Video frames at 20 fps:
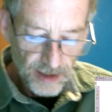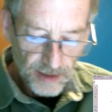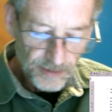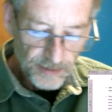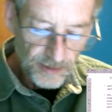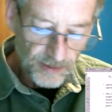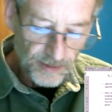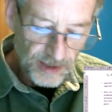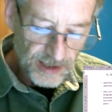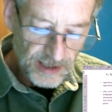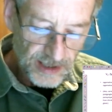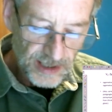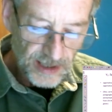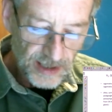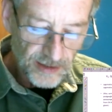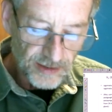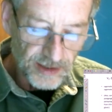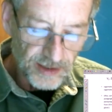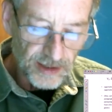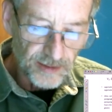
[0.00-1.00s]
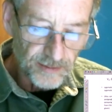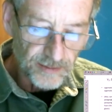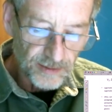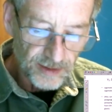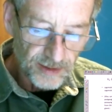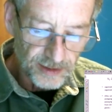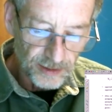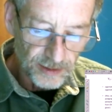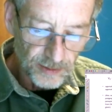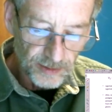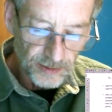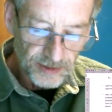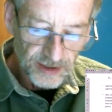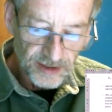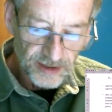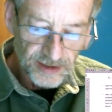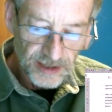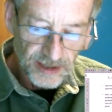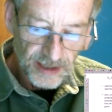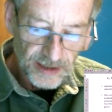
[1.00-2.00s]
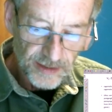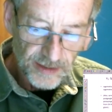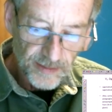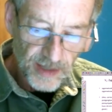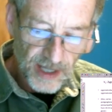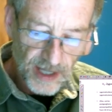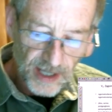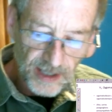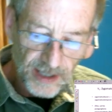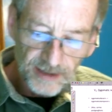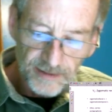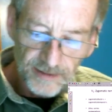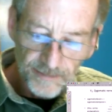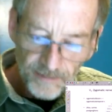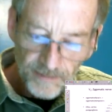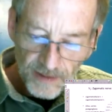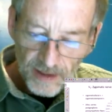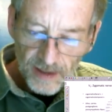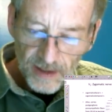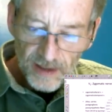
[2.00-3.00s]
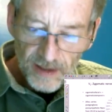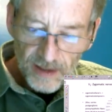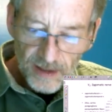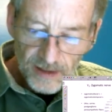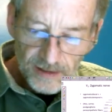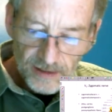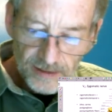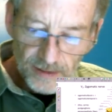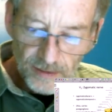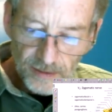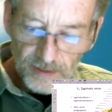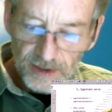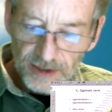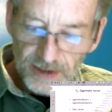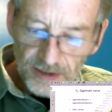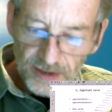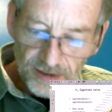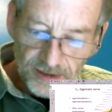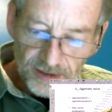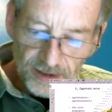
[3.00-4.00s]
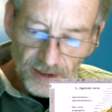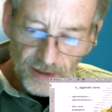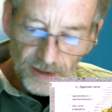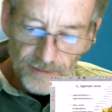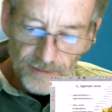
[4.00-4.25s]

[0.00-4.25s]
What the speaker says: But right now, again, we're still with the zygomatic. So get yourself